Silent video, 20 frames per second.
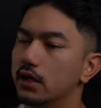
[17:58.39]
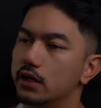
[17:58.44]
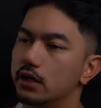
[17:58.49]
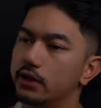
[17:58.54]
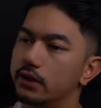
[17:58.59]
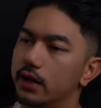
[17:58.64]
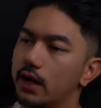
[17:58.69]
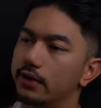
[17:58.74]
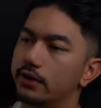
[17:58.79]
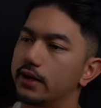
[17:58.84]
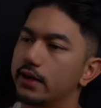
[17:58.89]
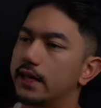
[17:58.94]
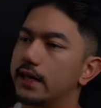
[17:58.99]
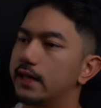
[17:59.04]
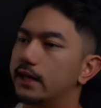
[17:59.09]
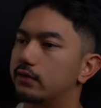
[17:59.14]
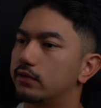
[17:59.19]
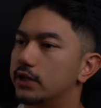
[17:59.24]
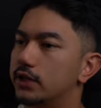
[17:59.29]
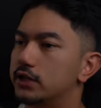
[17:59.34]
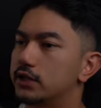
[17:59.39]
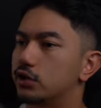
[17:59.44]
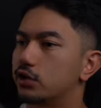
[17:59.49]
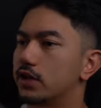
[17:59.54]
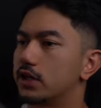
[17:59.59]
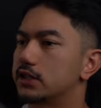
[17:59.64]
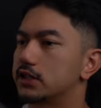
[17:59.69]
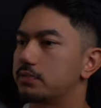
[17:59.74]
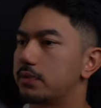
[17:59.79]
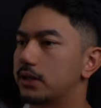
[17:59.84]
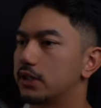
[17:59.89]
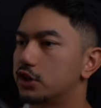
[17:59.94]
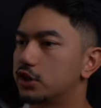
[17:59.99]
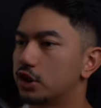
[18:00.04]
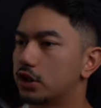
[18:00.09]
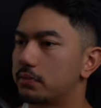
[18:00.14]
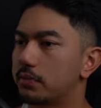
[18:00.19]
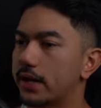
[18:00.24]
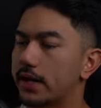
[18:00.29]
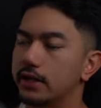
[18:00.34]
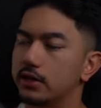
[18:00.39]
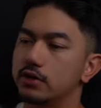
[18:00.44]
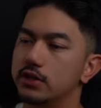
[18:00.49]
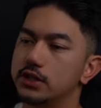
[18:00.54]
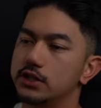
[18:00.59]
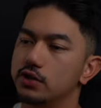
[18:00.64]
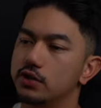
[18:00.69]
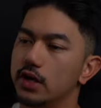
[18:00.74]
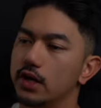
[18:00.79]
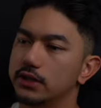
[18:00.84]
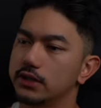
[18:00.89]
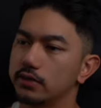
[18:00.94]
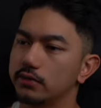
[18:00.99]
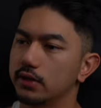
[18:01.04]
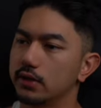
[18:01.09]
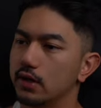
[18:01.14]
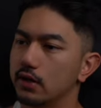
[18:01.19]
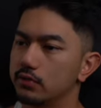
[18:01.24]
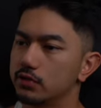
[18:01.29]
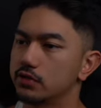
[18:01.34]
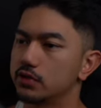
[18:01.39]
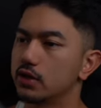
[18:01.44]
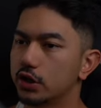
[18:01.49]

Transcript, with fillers: You can either increase your expenditure by increasing your activity levels,